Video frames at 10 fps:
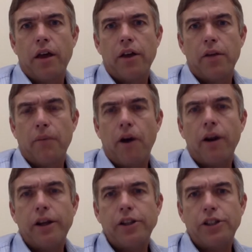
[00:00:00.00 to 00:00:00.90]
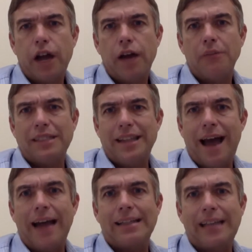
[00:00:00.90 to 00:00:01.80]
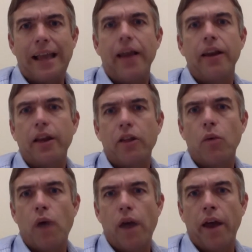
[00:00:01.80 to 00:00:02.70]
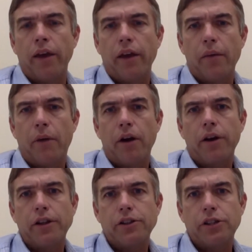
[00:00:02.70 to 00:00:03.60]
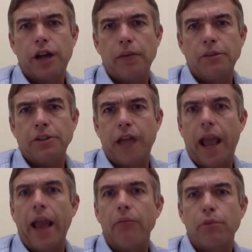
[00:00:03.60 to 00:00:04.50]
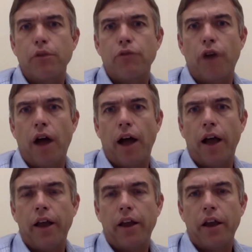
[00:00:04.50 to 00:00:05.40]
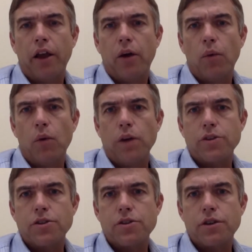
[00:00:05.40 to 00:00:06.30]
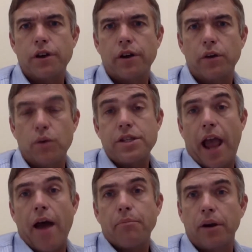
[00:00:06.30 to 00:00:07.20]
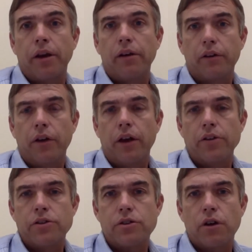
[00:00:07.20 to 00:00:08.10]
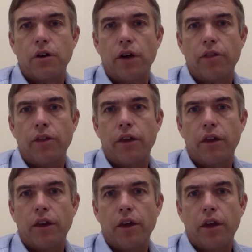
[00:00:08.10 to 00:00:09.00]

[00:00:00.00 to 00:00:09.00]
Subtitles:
marketing's job is not to get in the way, and marketing's job is to amplify what's happening. And so I think